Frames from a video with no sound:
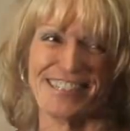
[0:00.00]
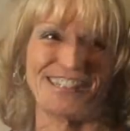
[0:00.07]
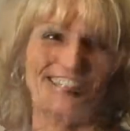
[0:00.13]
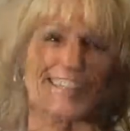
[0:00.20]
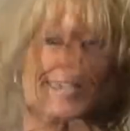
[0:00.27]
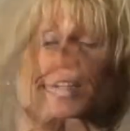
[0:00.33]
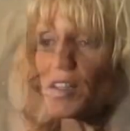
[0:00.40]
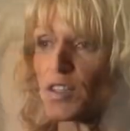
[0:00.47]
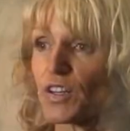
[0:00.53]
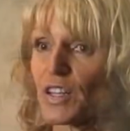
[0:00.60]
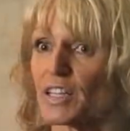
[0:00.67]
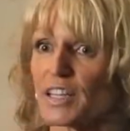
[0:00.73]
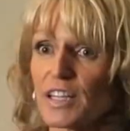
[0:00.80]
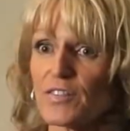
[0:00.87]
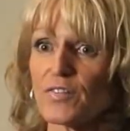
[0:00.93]
Nobody's
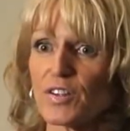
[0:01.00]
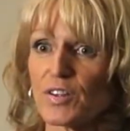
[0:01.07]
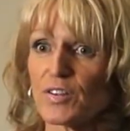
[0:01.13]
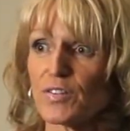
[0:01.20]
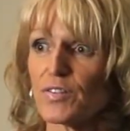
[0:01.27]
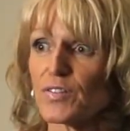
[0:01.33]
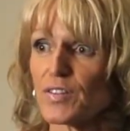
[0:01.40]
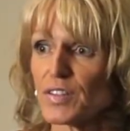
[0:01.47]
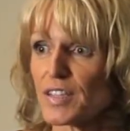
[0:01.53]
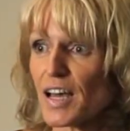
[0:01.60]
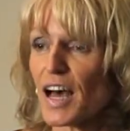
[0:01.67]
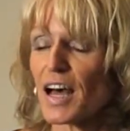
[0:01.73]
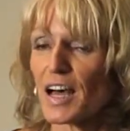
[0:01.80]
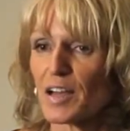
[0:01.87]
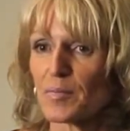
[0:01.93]
going to give you the
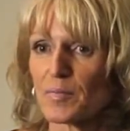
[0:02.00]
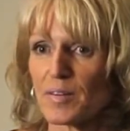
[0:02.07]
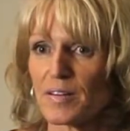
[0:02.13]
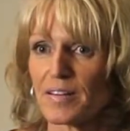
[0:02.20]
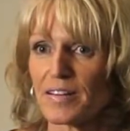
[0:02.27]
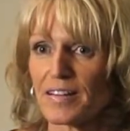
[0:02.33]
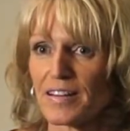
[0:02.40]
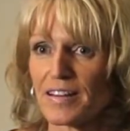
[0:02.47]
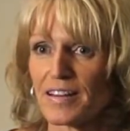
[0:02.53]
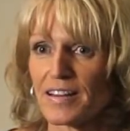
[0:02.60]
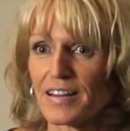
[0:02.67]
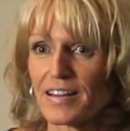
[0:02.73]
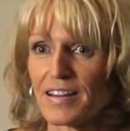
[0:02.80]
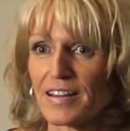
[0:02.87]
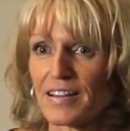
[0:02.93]
time.
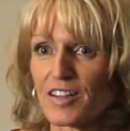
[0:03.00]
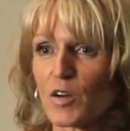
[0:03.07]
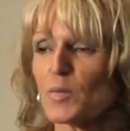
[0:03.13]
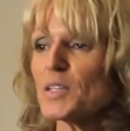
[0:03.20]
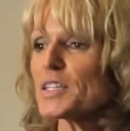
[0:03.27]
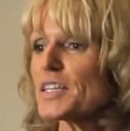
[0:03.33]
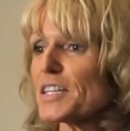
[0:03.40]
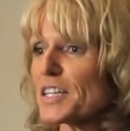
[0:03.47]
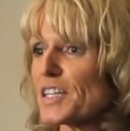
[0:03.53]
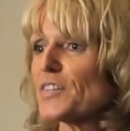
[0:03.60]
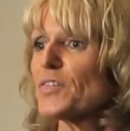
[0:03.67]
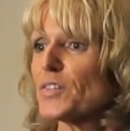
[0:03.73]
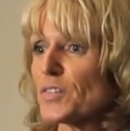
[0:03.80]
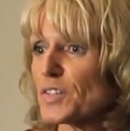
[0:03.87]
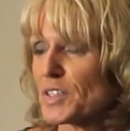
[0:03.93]
Nobody's going to
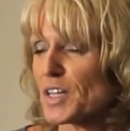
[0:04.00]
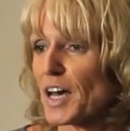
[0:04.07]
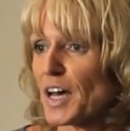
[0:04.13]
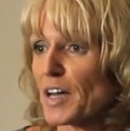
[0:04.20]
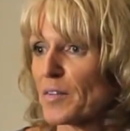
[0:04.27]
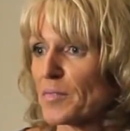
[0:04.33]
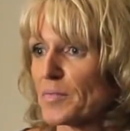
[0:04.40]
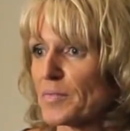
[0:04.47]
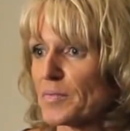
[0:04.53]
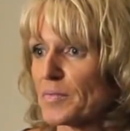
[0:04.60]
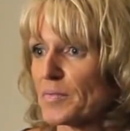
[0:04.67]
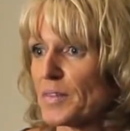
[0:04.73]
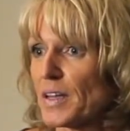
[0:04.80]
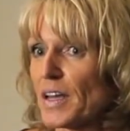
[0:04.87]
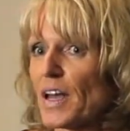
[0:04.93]
give you the time.
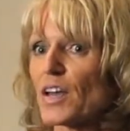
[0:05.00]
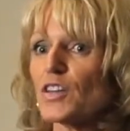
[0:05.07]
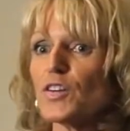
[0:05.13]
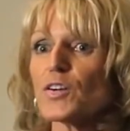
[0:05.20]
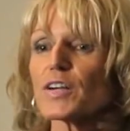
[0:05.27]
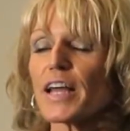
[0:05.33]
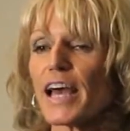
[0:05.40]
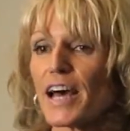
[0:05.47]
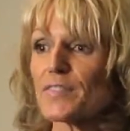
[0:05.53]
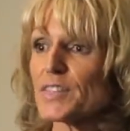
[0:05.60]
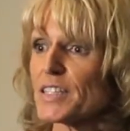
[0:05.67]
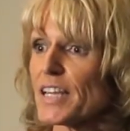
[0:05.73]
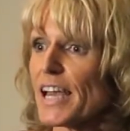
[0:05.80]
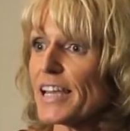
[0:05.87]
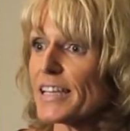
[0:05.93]
You're going to have
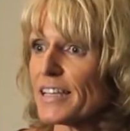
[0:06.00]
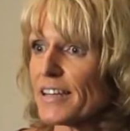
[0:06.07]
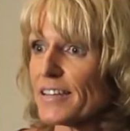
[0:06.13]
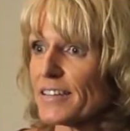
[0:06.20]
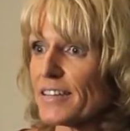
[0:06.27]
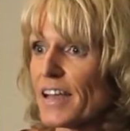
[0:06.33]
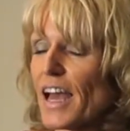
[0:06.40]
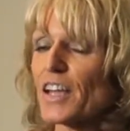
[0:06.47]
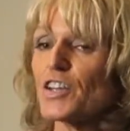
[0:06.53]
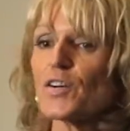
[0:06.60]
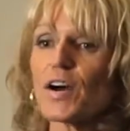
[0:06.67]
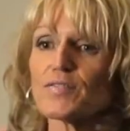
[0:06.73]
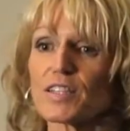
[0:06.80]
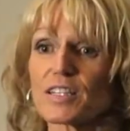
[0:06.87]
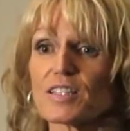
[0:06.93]
to take it. And you
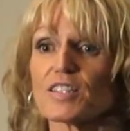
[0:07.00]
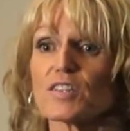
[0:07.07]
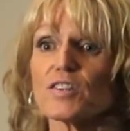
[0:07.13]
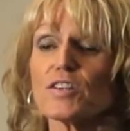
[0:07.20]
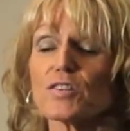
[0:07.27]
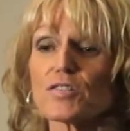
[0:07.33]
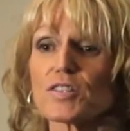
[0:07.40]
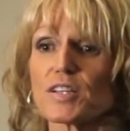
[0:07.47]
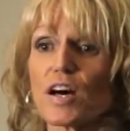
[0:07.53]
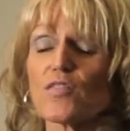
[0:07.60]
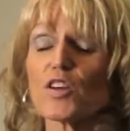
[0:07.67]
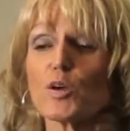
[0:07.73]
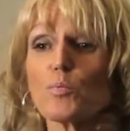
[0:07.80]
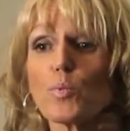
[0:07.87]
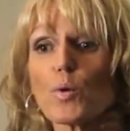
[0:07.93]
have to consider
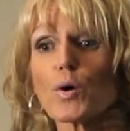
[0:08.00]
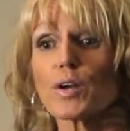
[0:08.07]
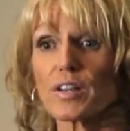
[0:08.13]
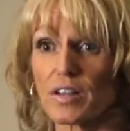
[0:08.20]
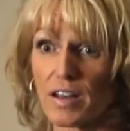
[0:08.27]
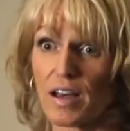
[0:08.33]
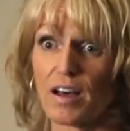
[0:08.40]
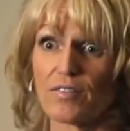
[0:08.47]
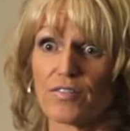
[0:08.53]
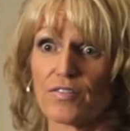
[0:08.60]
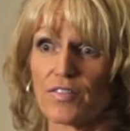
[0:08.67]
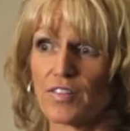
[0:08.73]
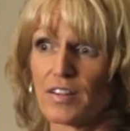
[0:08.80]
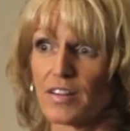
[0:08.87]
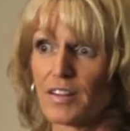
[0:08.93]
yourself important enough
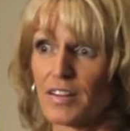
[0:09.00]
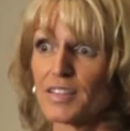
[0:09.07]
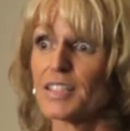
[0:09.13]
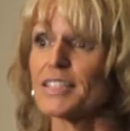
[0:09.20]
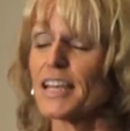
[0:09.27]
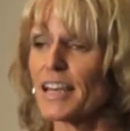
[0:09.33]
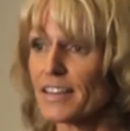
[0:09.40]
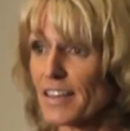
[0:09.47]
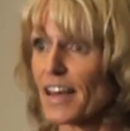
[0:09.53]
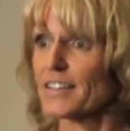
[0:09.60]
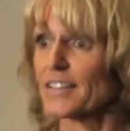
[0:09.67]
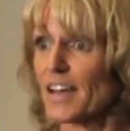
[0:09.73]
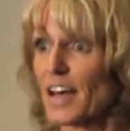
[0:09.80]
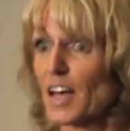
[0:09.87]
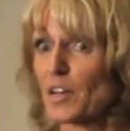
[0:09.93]
to take that
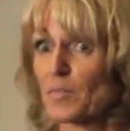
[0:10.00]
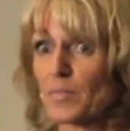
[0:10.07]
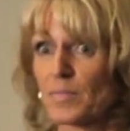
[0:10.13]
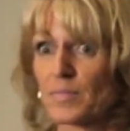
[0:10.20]
time.